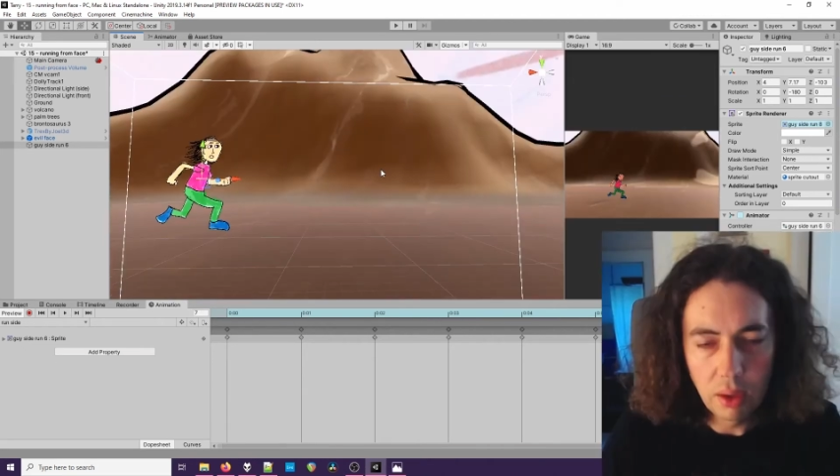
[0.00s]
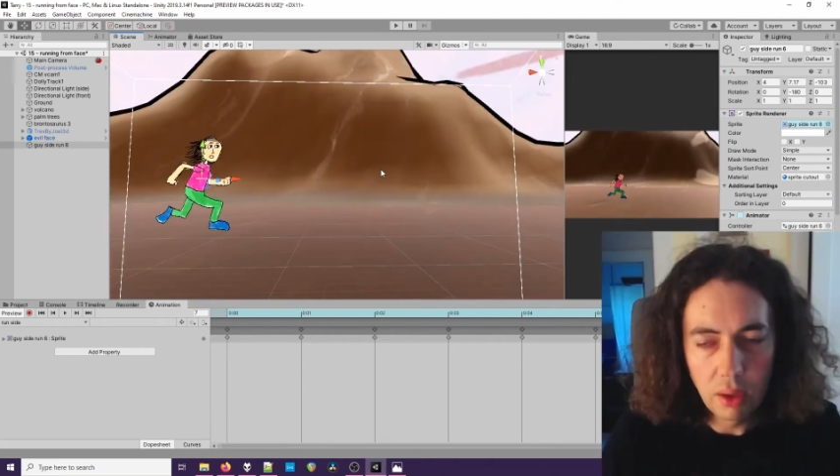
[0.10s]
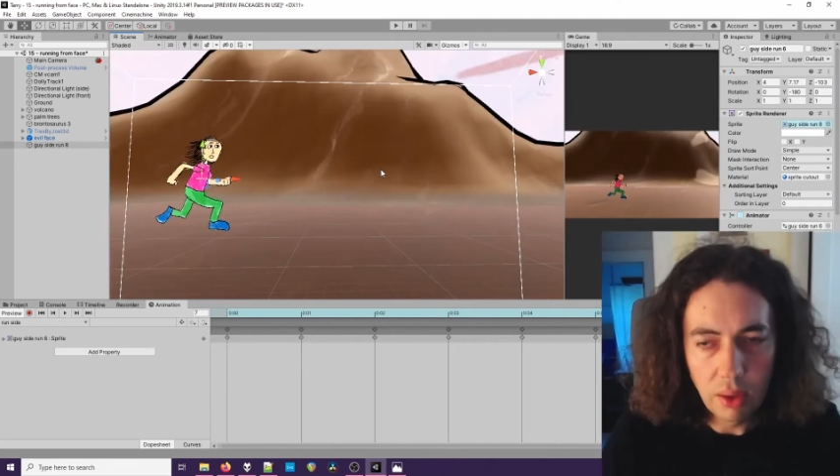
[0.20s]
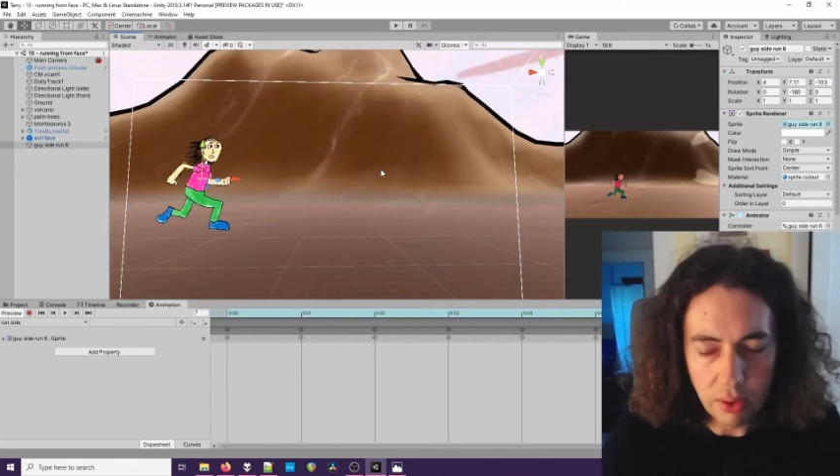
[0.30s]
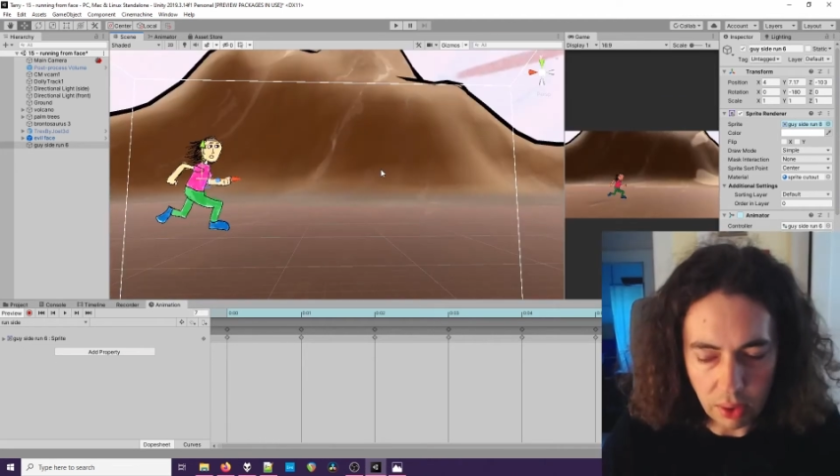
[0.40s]

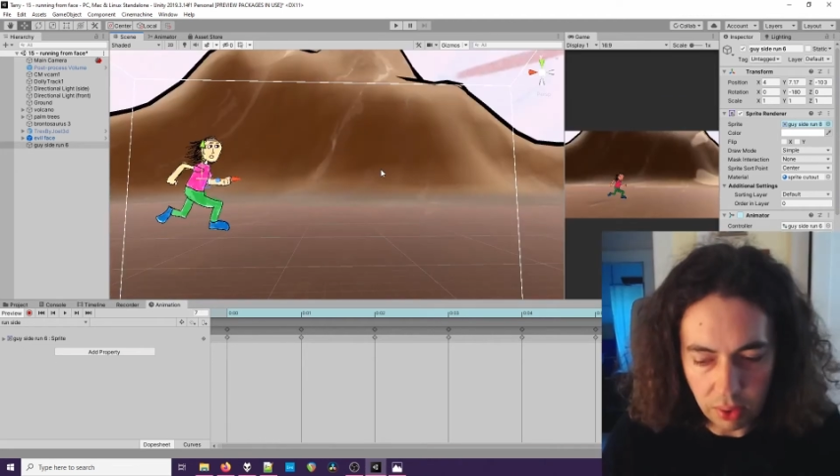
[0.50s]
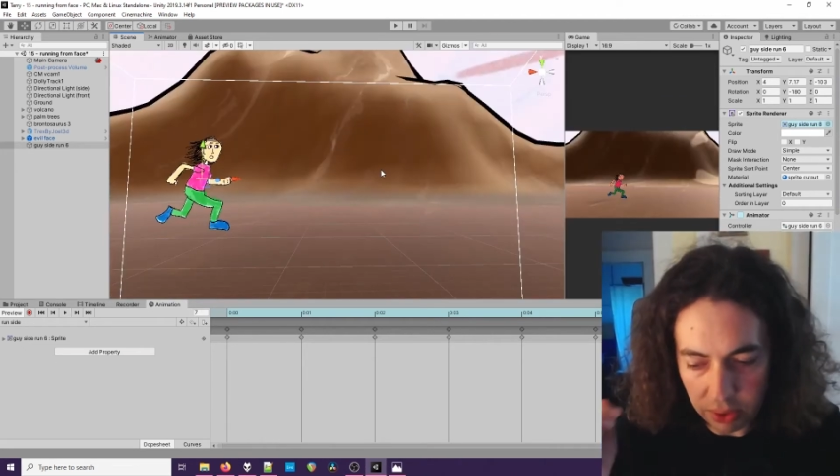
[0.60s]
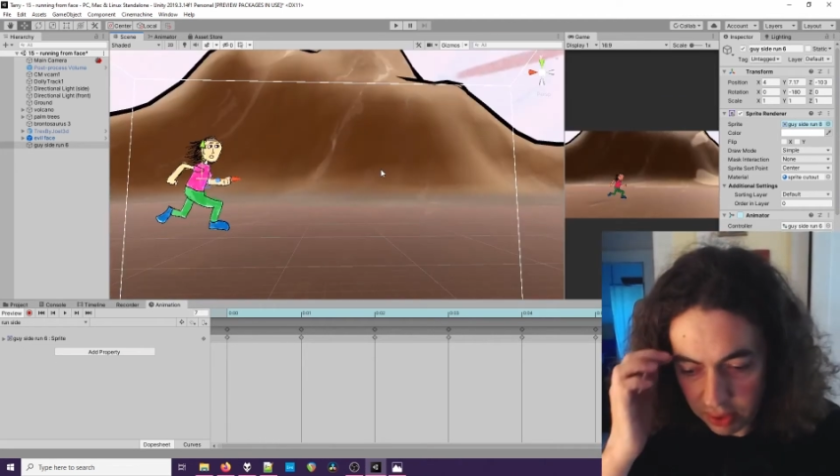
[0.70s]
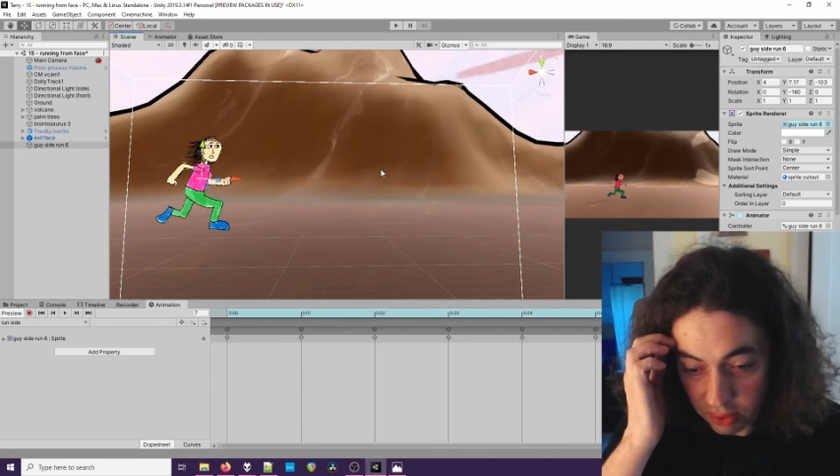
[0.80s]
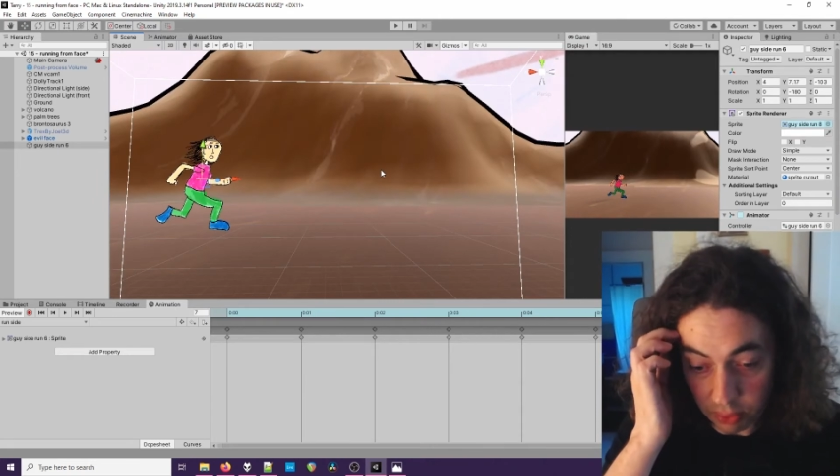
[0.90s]
The other
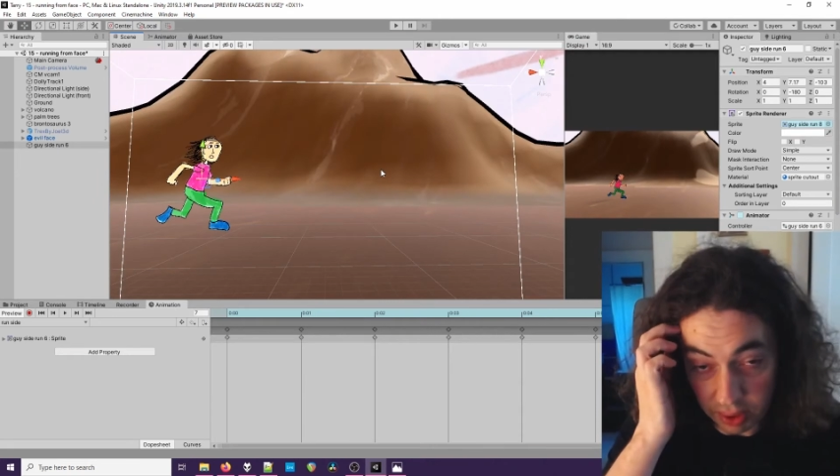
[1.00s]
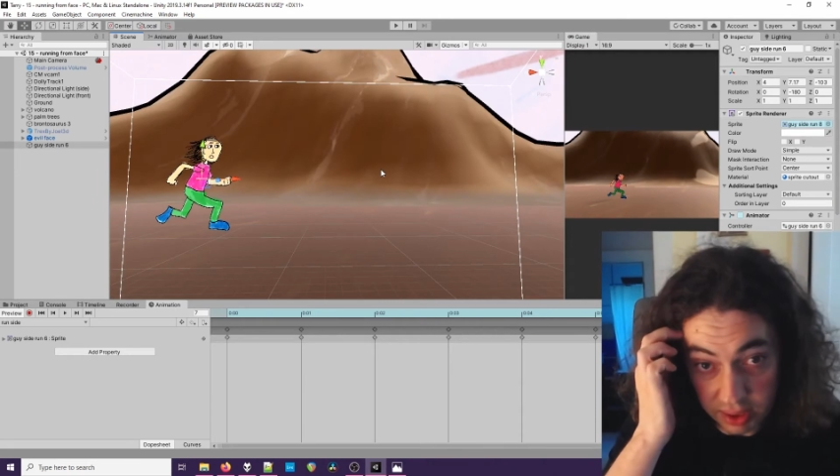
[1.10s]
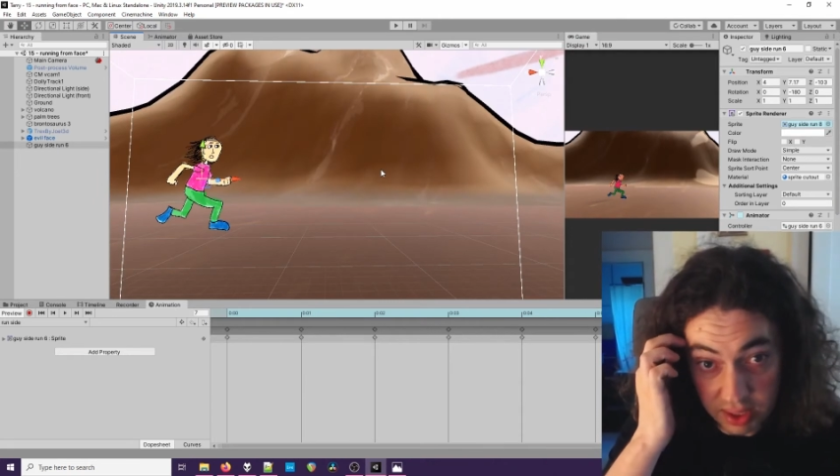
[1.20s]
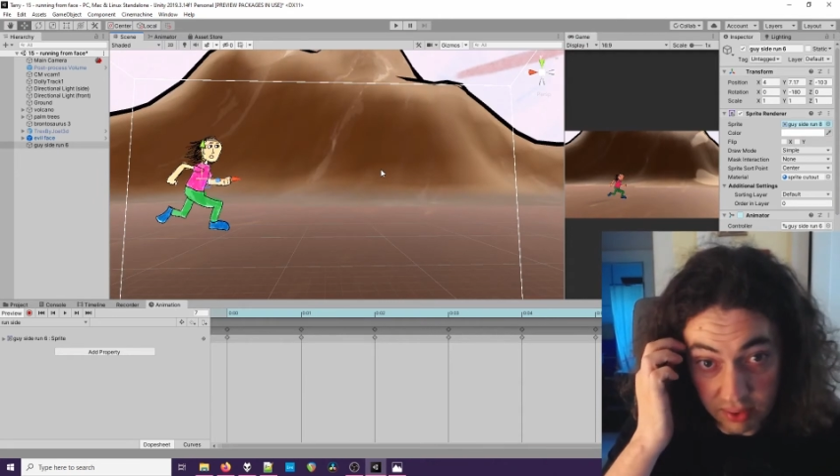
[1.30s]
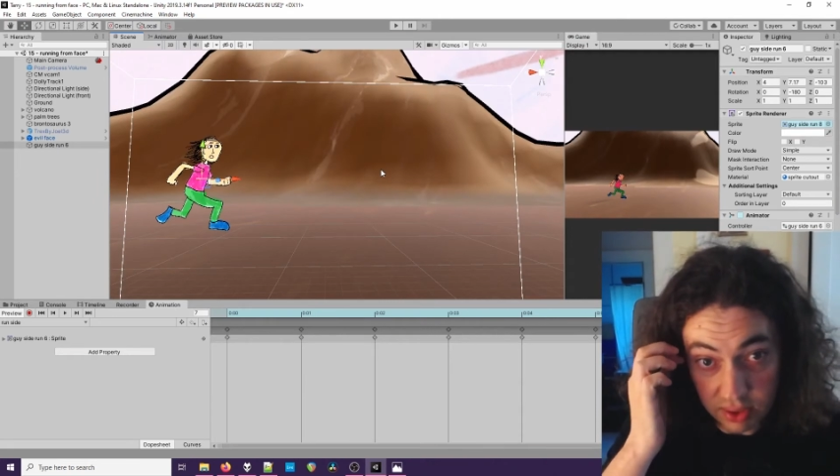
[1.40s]
thing that really
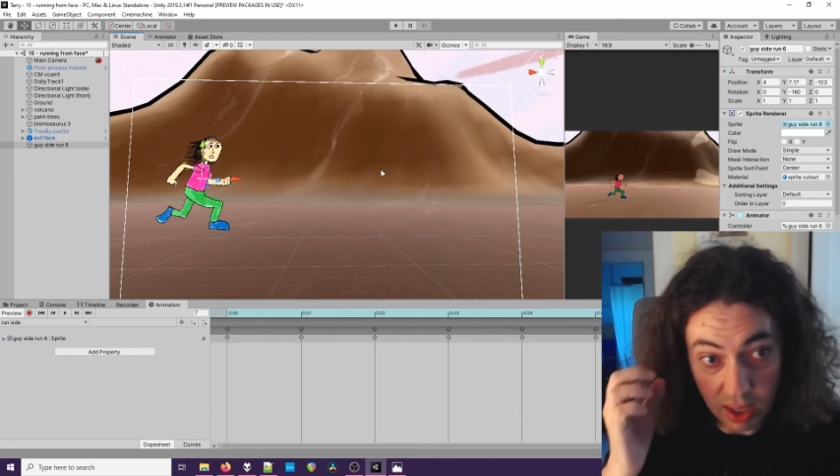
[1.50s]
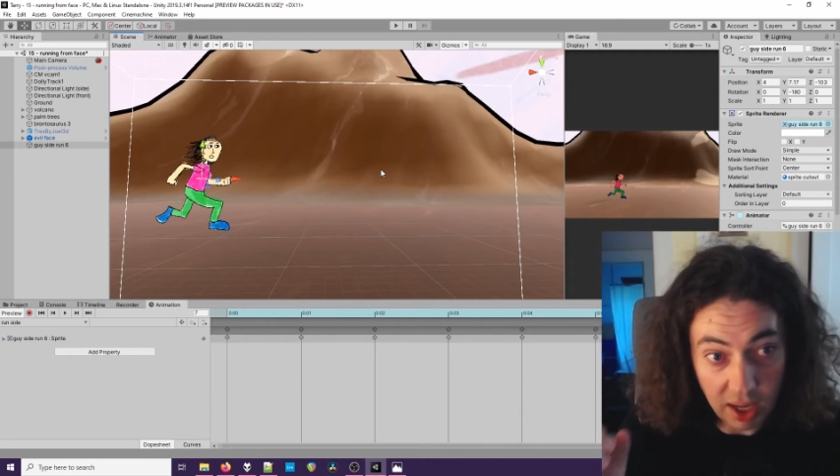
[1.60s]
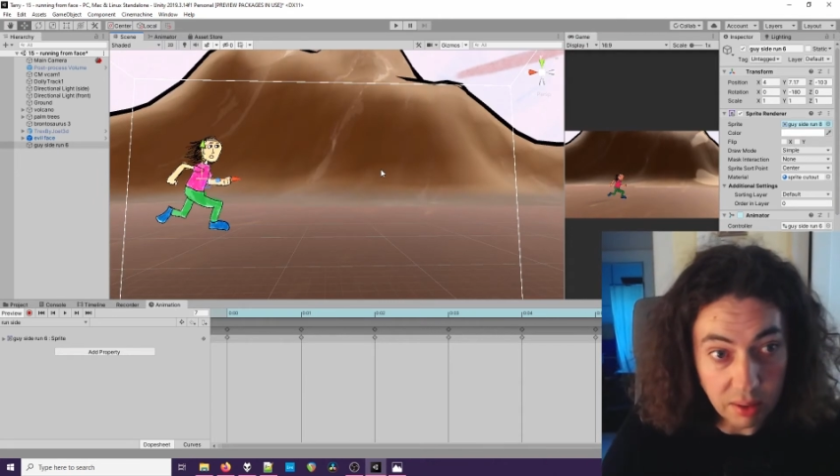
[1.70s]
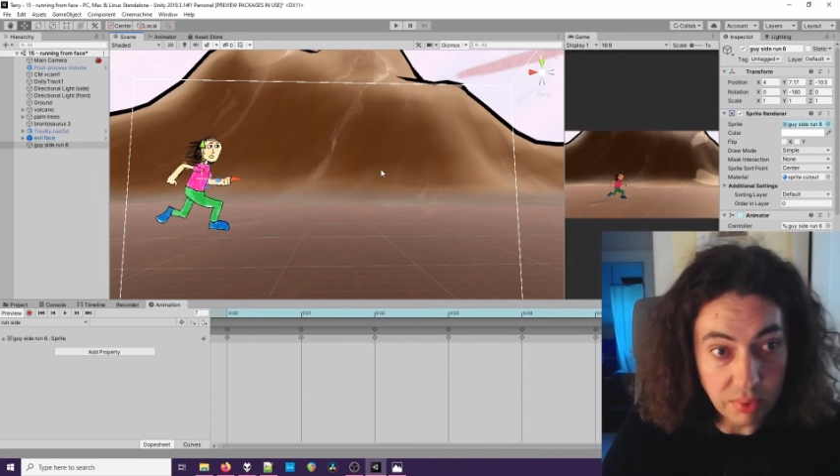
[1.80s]
saves time